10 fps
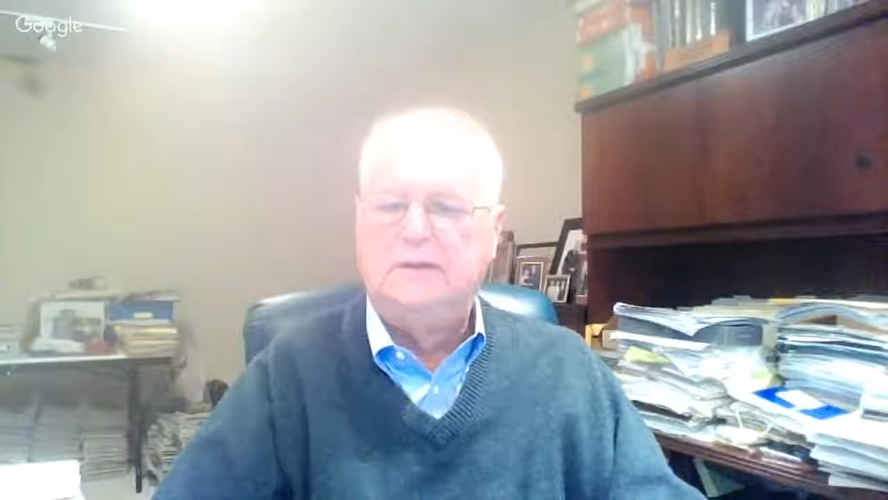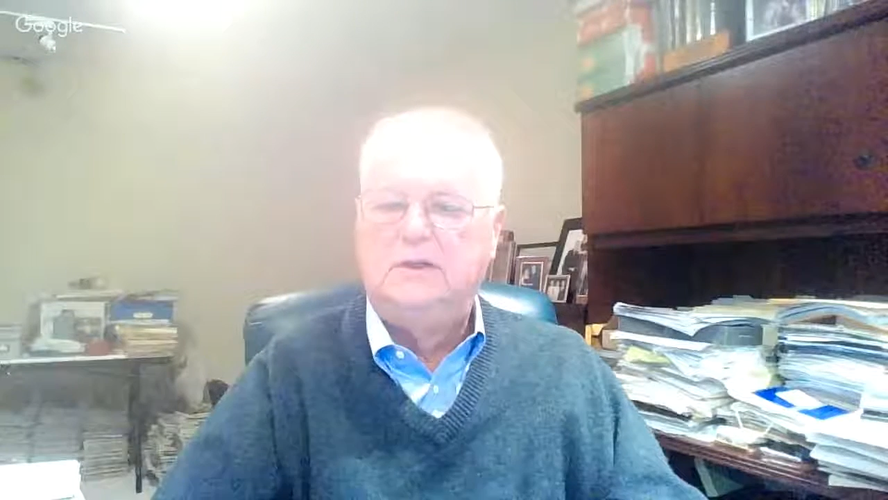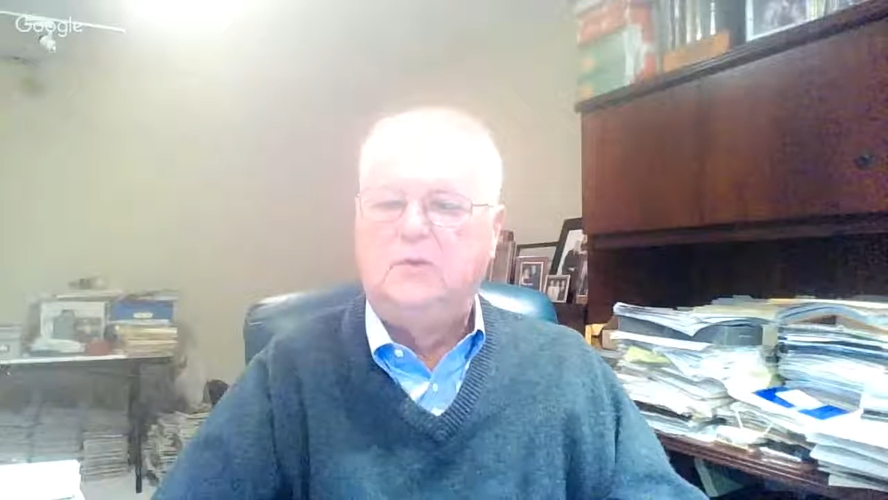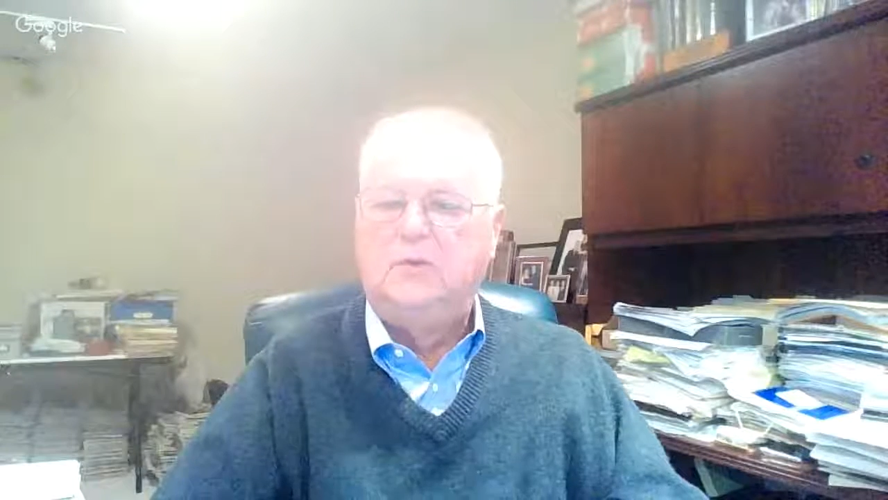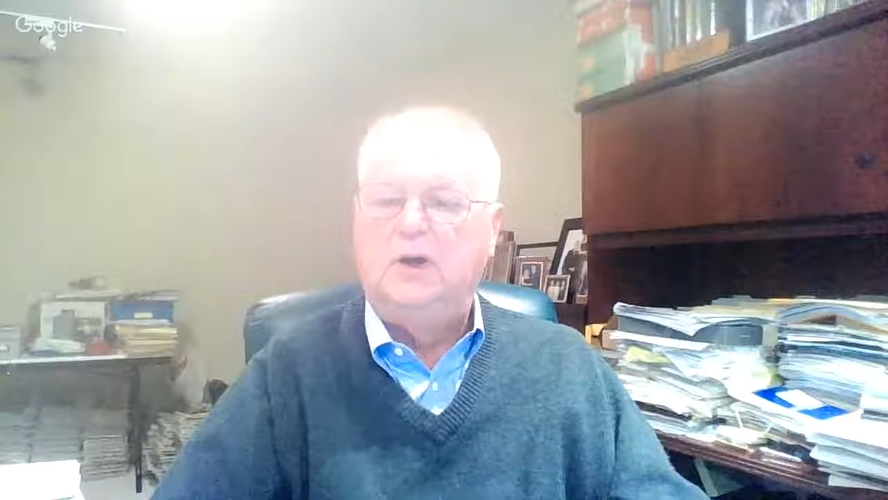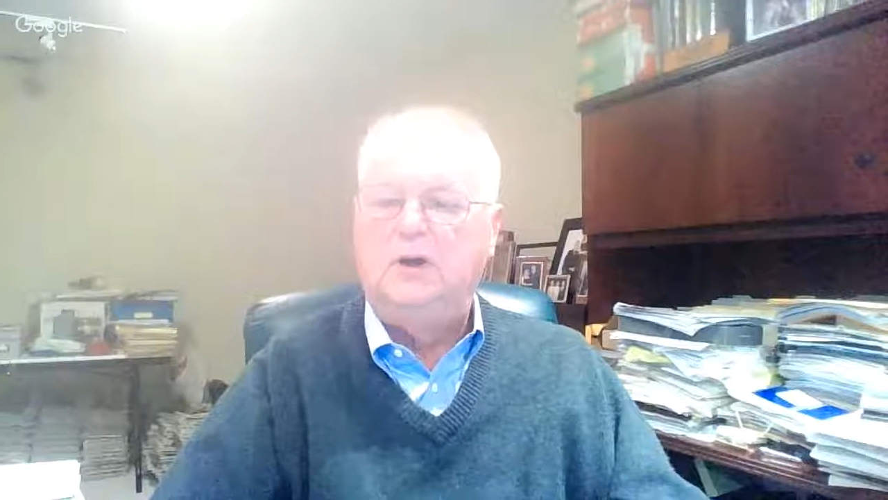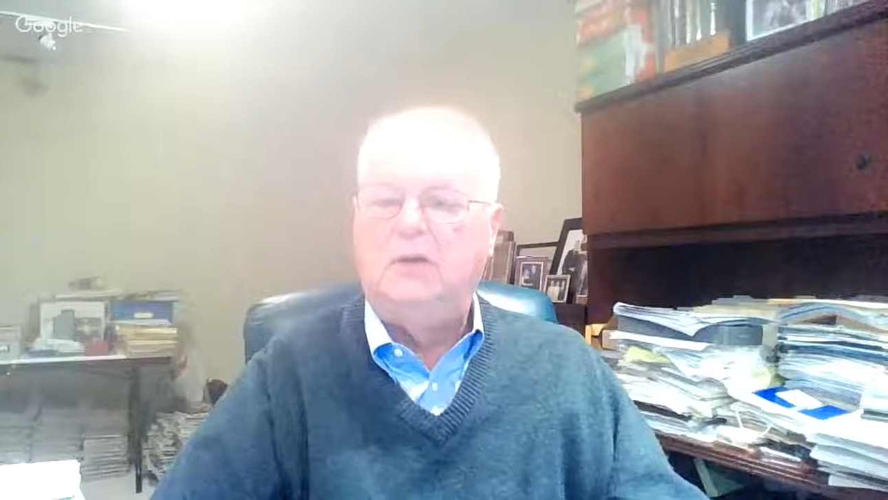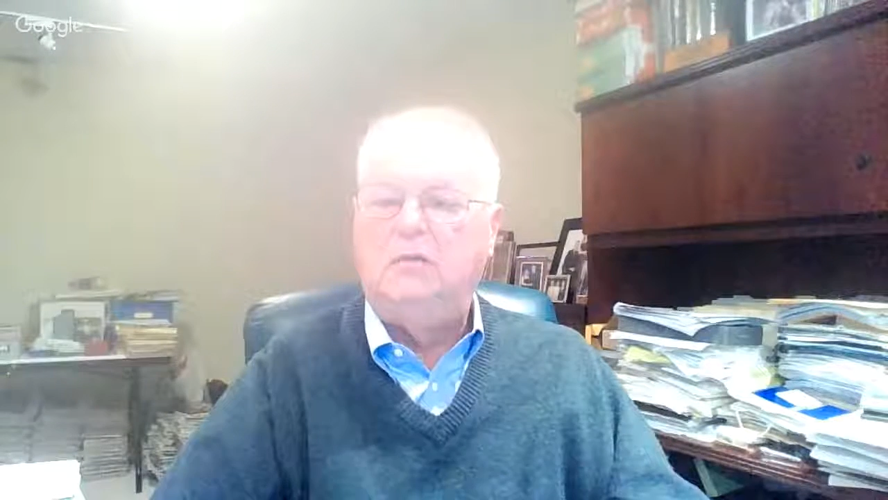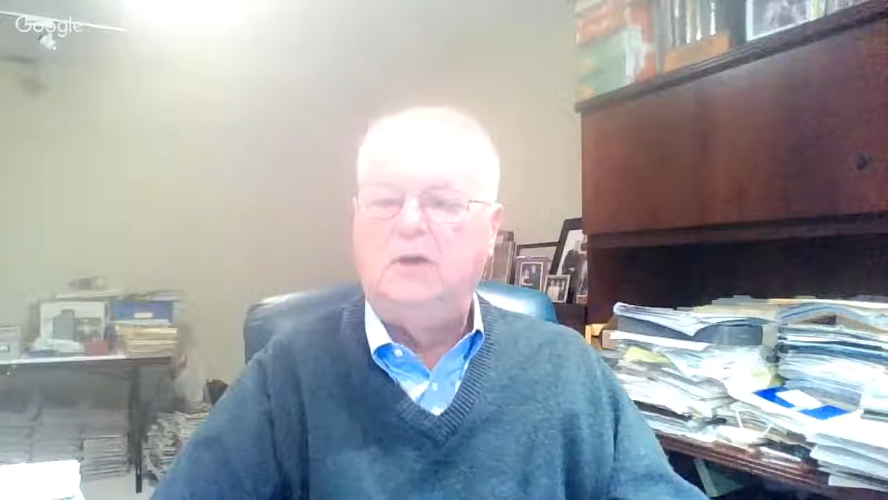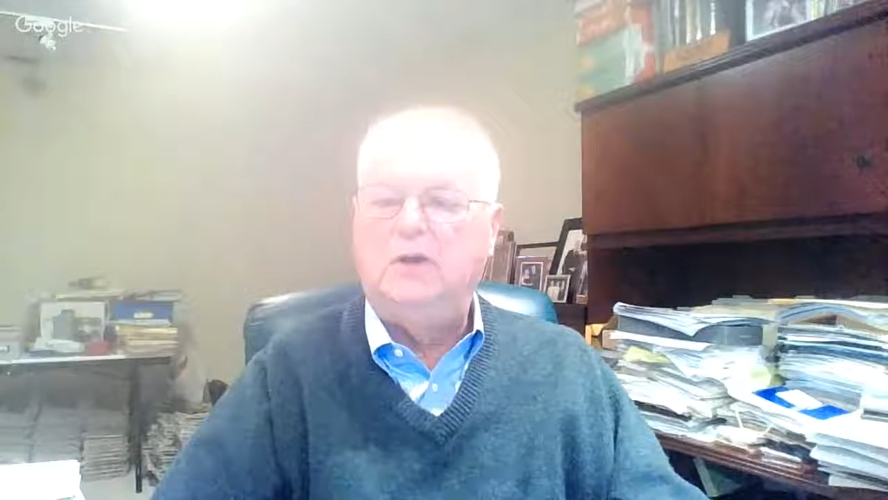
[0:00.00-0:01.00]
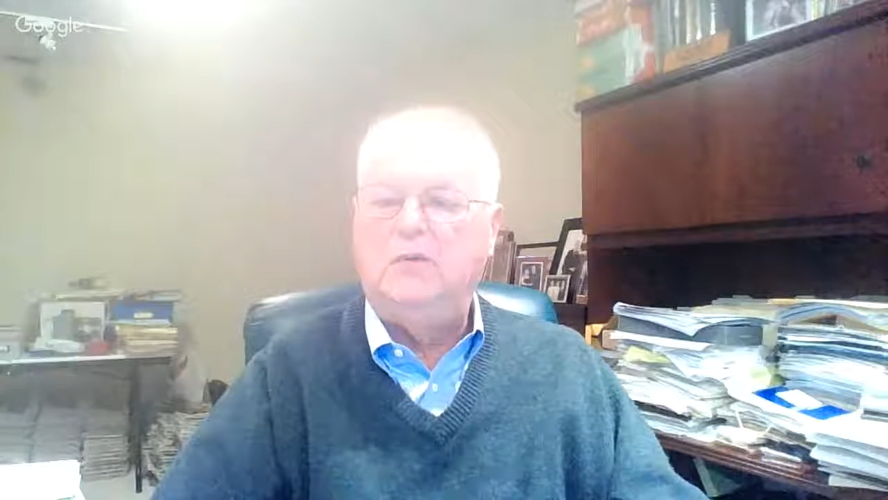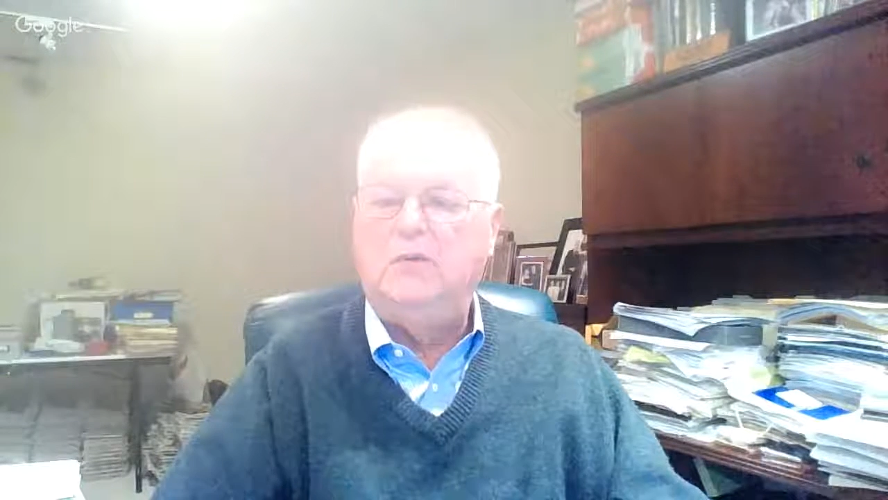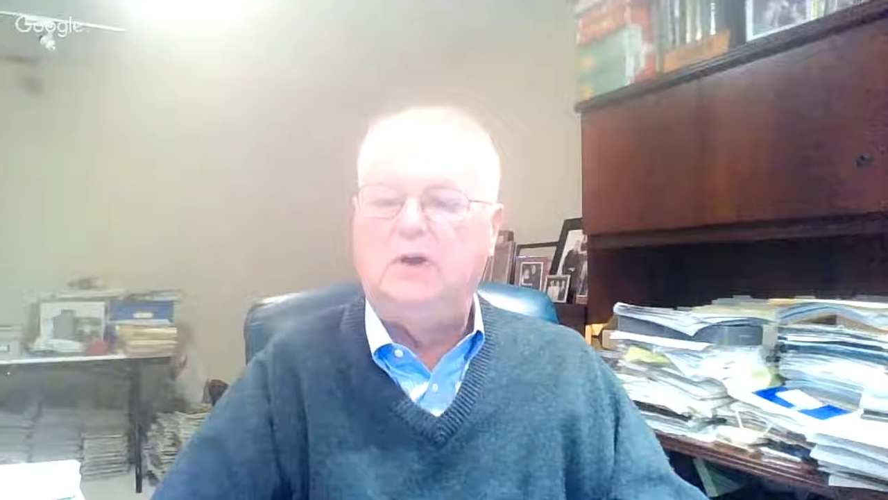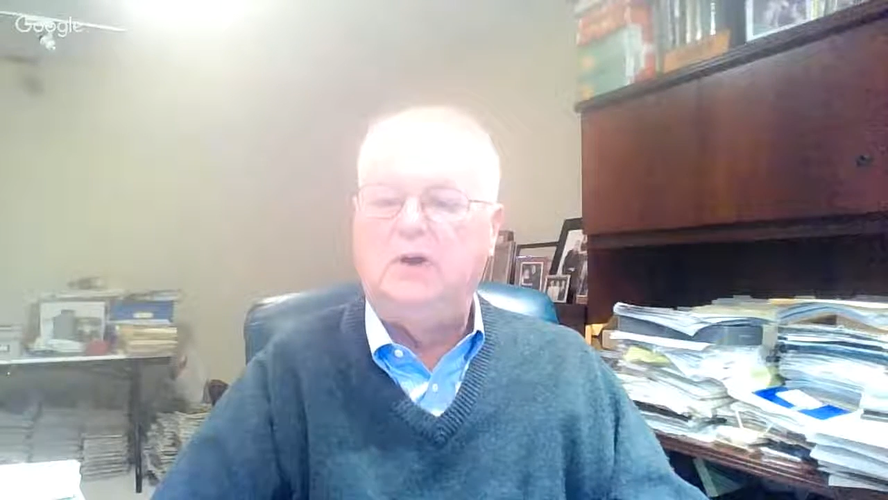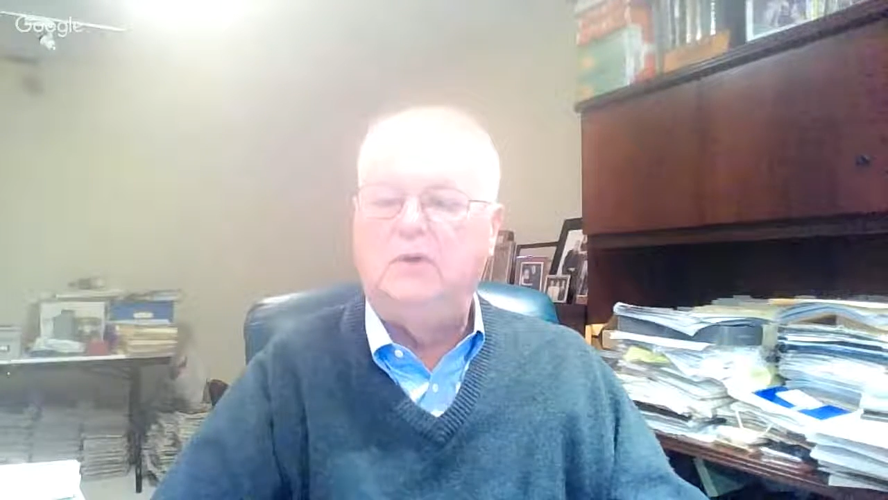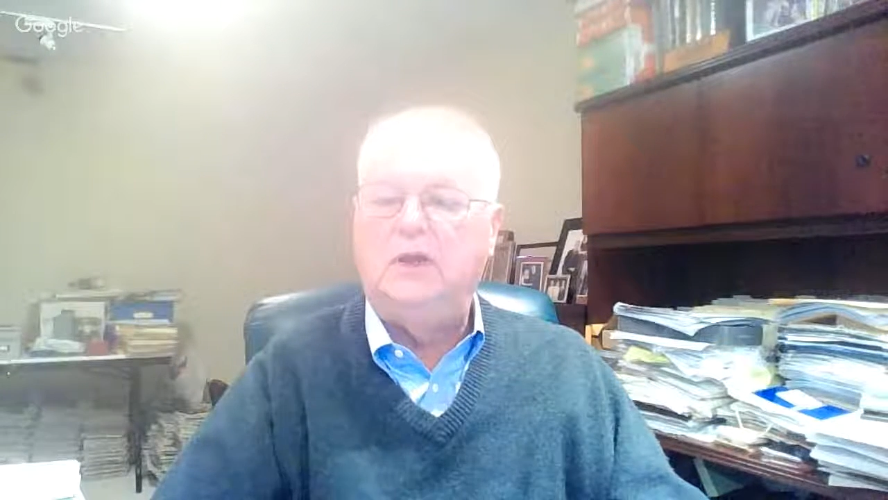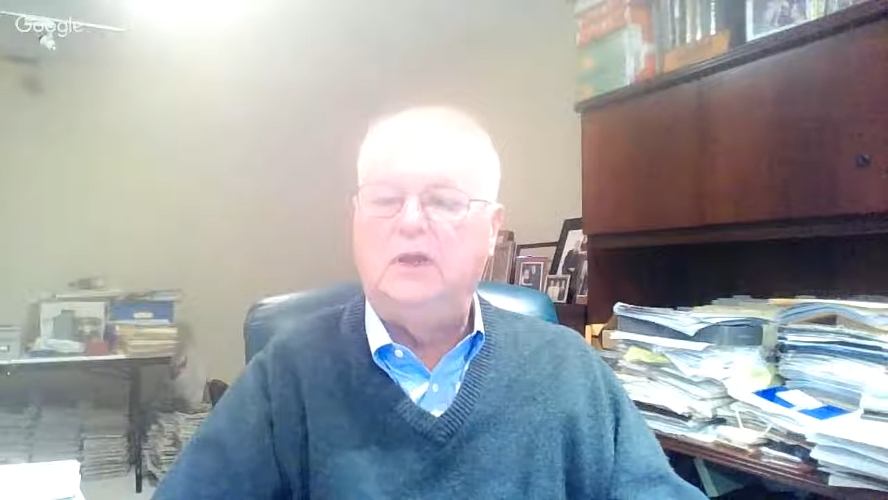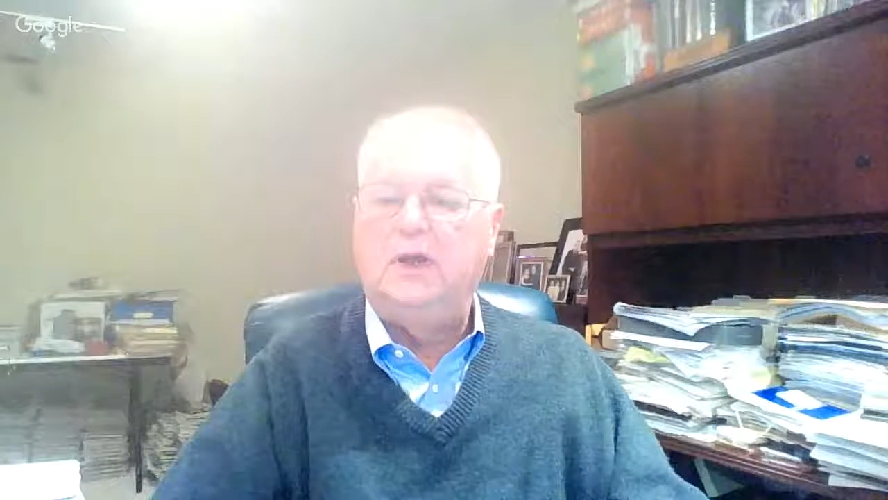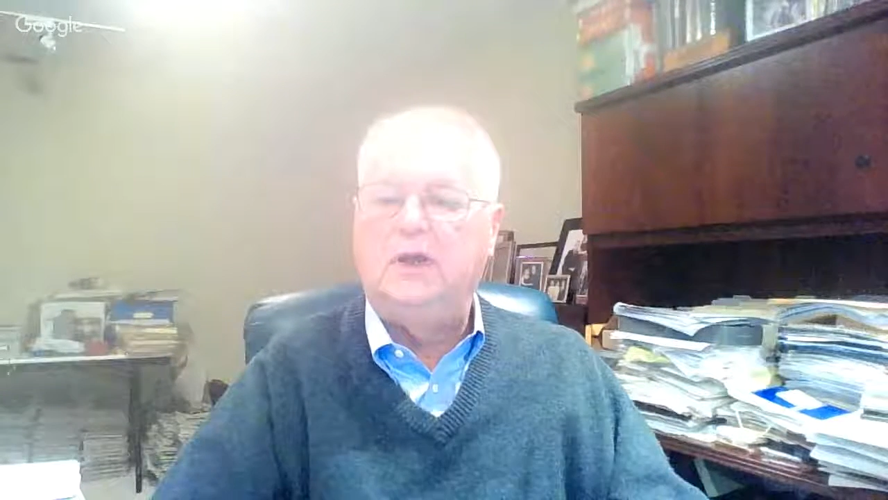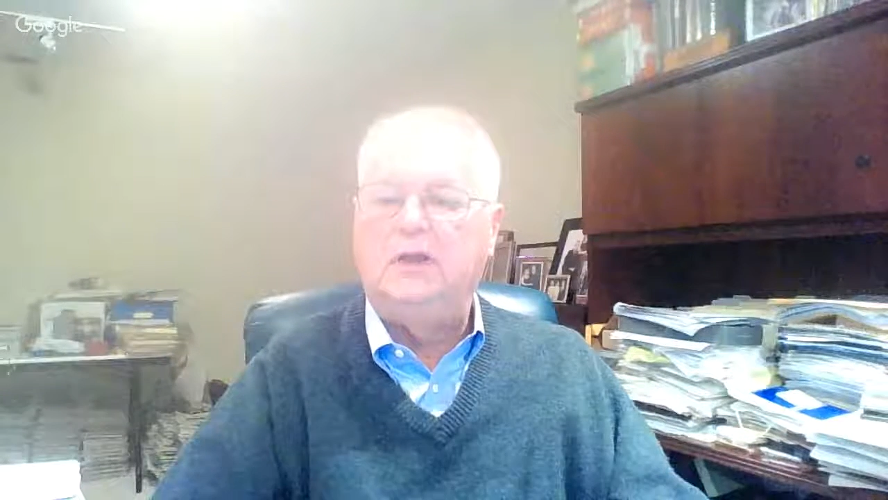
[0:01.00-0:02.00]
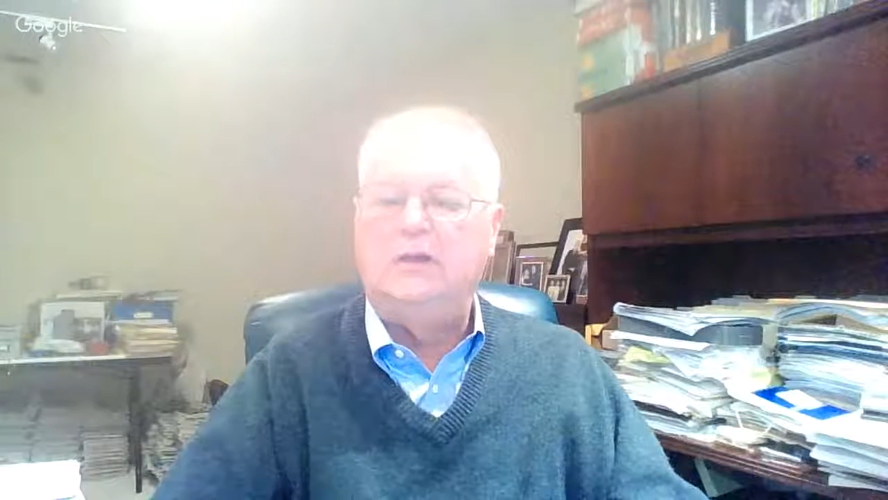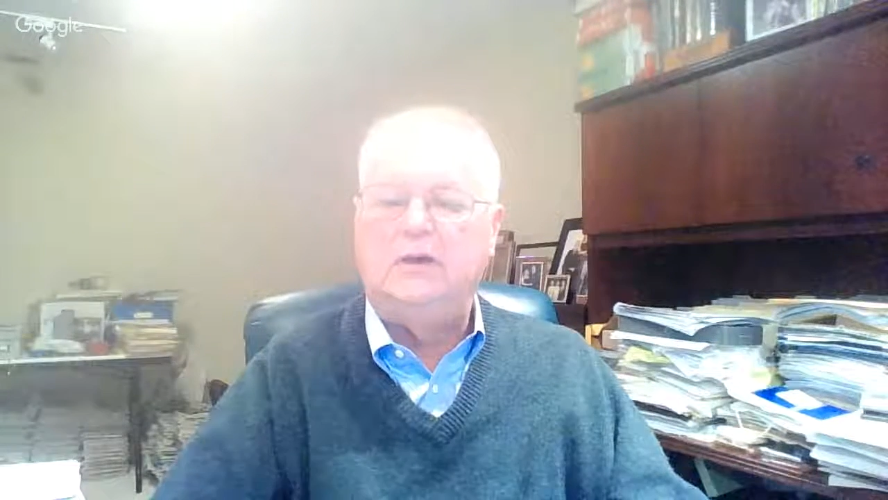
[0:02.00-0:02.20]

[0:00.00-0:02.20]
Well, I want to I want to end